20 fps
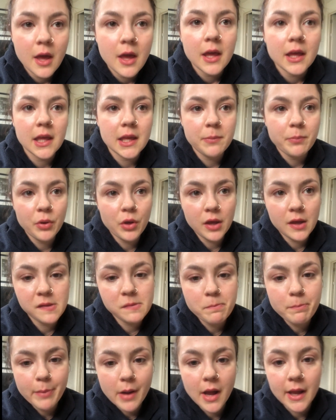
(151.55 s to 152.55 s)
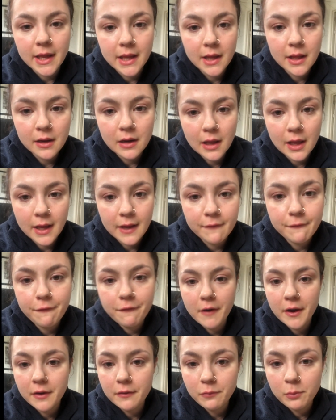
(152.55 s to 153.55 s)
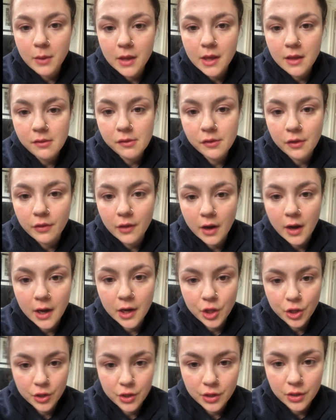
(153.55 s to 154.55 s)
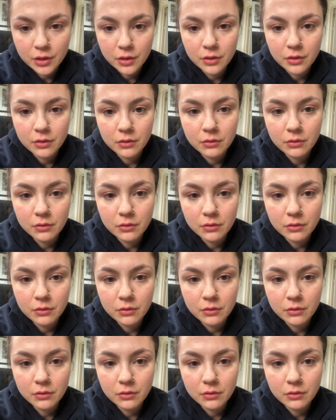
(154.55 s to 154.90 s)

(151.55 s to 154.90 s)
He put his bike in front of me so that I couldn't